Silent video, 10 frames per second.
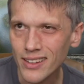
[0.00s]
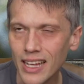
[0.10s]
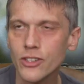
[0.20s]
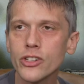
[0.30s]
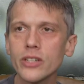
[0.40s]

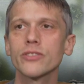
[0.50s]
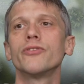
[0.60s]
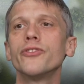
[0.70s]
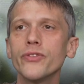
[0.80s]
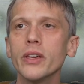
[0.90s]
That just
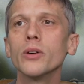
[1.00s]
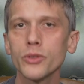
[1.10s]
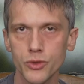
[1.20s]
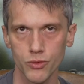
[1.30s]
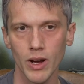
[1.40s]

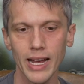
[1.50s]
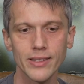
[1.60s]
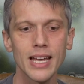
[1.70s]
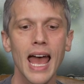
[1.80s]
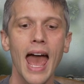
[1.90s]
feels
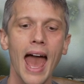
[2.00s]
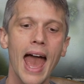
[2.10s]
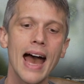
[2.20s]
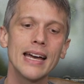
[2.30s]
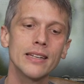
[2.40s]
right.
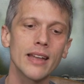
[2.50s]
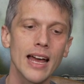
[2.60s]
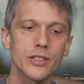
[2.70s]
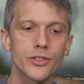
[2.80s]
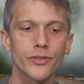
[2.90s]
And
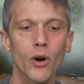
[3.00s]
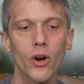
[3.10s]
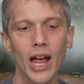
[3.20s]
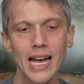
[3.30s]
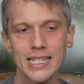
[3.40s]
as
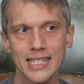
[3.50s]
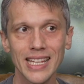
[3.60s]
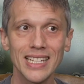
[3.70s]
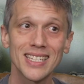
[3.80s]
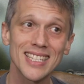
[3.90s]
far as
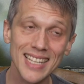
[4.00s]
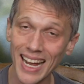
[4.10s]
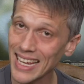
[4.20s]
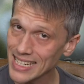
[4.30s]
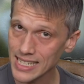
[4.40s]
the
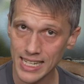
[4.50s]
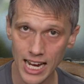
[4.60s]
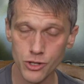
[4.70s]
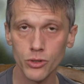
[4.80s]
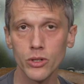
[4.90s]
second
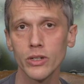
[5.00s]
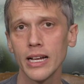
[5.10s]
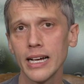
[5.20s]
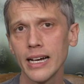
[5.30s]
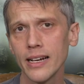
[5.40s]
natural
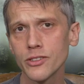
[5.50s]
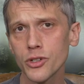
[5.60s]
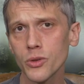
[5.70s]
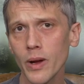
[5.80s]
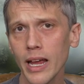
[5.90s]

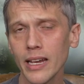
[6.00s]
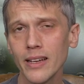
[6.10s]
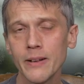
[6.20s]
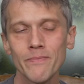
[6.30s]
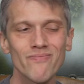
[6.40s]
terrain,
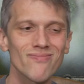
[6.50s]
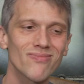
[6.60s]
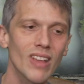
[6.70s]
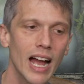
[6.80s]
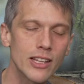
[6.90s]

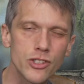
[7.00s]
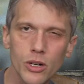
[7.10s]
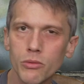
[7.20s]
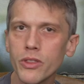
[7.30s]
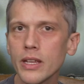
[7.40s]
I
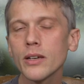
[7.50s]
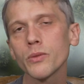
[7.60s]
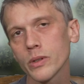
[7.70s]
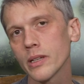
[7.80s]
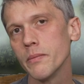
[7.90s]
don't think it
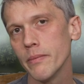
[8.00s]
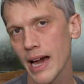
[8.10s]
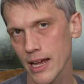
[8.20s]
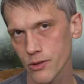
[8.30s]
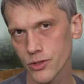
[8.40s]
really
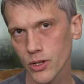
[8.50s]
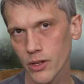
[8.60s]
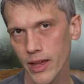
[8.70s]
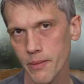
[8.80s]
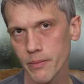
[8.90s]
matters all
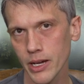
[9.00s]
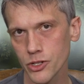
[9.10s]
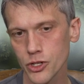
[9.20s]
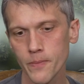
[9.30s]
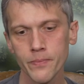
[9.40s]
that
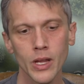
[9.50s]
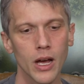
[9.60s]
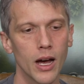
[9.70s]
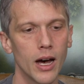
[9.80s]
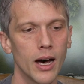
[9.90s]
much
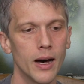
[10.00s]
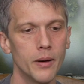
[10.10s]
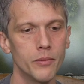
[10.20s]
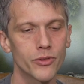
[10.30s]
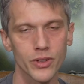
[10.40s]

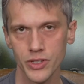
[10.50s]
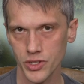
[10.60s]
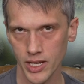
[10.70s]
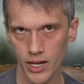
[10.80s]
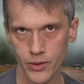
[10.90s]
for this
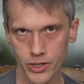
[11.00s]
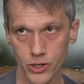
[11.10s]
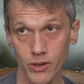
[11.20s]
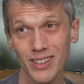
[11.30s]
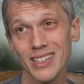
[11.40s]

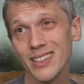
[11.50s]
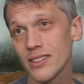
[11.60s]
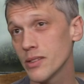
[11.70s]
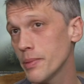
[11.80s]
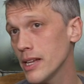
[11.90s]
character.
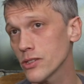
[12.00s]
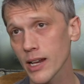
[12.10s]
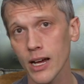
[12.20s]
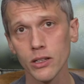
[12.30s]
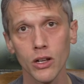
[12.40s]
It depends on
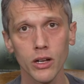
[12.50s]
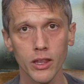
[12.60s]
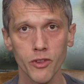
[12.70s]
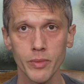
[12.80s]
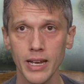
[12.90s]
how long
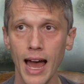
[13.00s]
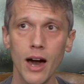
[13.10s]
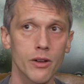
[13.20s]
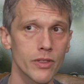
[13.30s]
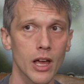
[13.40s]
they've been
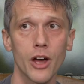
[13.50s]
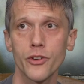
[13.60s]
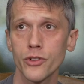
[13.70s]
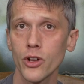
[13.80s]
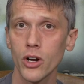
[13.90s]
out of the
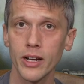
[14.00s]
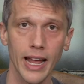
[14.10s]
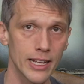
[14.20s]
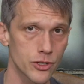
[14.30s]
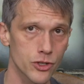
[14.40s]
Underdark
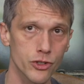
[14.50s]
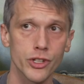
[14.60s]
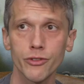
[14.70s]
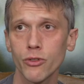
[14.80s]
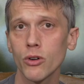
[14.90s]
and
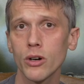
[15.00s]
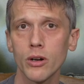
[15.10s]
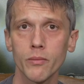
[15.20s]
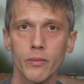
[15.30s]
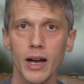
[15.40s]
searching
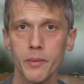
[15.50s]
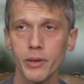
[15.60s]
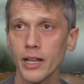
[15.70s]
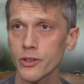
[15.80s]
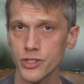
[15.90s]
for my
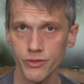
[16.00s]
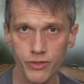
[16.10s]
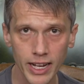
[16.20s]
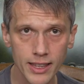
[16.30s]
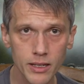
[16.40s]
players to
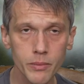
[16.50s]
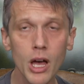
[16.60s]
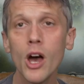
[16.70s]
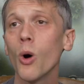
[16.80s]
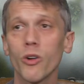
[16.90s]
fight them,
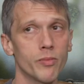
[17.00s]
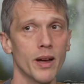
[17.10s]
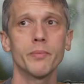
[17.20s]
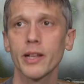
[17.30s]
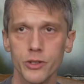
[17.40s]
or if my
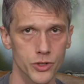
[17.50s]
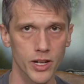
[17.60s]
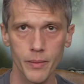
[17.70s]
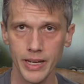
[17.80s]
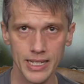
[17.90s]
players are
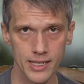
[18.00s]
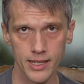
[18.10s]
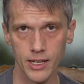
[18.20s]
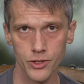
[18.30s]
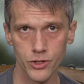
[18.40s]
coming into
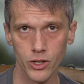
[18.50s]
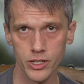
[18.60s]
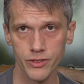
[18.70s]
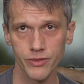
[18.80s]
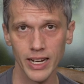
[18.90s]
the Underdark
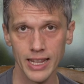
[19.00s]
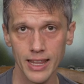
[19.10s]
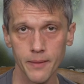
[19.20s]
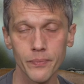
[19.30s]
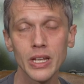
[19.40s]
to fight
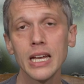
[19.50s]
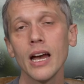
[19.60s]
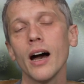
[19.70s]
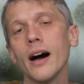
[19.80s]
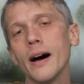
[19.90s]
them.
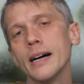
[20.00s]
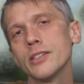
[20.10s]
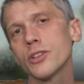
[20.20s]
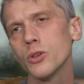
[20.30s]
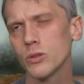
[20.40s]

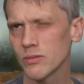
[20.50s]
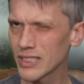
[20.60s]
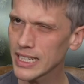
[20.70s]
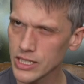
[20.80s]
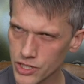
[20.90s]
So
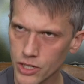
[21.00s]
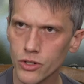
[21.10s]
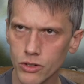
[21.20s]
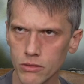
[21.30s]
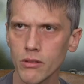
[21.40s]

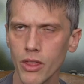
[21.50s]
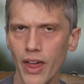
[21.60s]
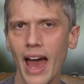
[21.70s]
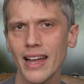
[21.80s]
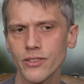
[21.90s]
consider
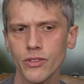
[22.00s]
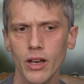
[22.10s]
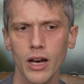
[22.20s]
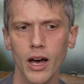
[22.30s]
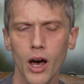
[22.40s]
that
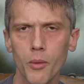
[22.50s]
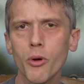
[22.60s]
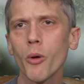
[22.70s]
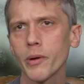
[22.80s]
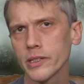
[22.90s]

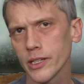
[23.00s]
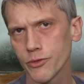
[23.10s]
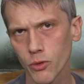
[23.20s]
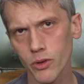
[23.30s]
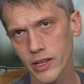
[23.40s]
appropriately
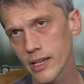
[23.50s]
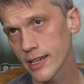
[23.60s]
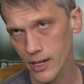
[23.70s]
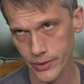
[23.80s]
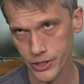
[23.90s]
for the
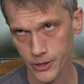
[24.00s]
character.